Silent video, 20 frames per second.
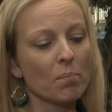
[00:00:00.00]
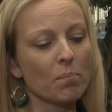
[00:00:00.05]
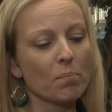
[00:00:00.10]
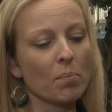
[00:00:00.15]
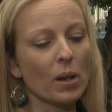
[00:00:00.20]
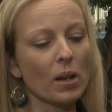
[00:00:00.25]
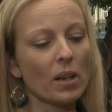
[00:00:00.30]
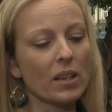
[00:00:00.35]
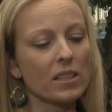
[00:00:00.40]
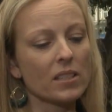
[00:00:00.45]

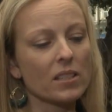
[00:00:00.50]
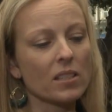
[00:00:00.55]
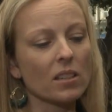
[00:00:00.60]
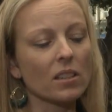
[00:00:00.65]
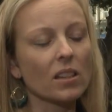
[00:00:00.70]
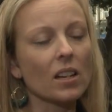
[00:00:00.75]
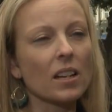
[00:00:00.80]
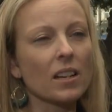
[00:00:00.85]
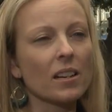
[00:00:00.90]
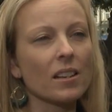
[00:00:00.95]
but it's
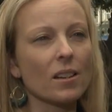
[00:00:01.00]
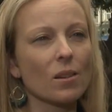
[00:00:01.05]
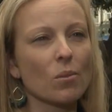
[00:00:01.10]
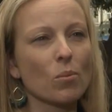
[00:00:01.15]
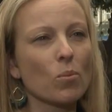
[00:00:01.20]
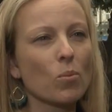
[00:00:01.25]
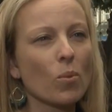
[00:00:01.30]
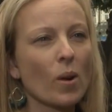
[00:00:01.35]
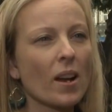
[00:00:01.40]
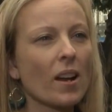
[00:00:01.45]
unclear
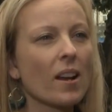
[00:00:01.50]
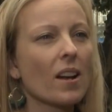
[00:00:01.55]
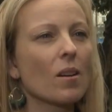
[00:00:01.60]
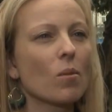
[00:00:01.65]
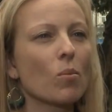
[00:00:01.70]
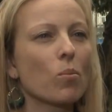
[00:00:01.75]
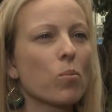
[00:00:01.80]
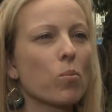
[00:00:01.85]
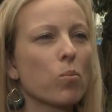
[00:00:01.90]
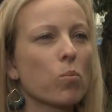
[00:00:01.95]

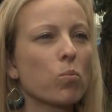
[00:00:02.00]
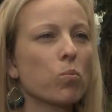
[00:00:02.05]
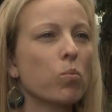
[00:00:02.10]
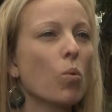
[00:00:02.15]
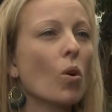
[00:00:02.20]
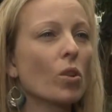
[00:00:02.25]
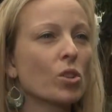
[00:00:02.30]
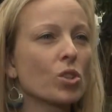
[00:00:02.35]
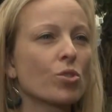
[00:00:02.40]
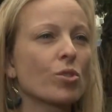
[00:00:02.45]

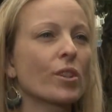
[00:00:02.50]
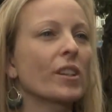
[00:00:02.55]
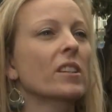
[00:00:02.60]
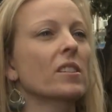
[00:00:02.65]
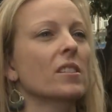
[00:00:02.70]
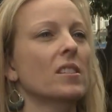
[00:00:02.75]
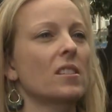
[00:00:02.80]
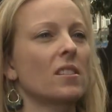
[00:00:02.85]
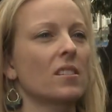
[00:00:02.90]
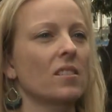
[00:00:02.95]
what
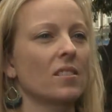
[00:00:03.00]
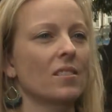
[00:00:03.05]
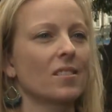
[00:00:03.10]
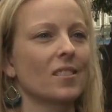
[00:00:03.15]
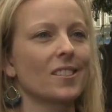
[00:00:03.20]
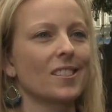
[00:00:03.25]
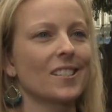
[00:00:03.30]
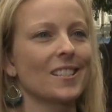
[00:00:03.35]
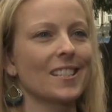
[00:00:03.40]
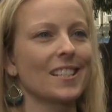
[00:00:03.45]
triggers
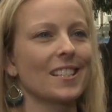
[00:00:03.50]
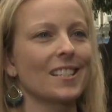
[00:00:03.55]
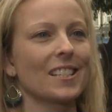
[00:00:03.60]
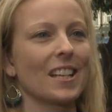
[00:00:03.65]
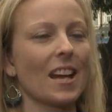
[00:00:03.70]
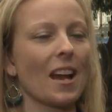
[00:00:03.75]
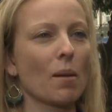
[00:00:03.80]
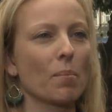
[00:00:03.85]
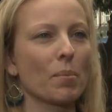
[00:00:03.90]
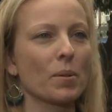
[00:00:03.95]
the disease to
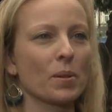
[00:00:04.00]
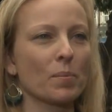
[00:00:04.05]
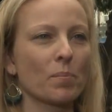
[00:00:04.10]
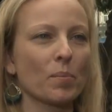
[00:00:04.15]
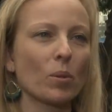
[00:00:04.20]
happen.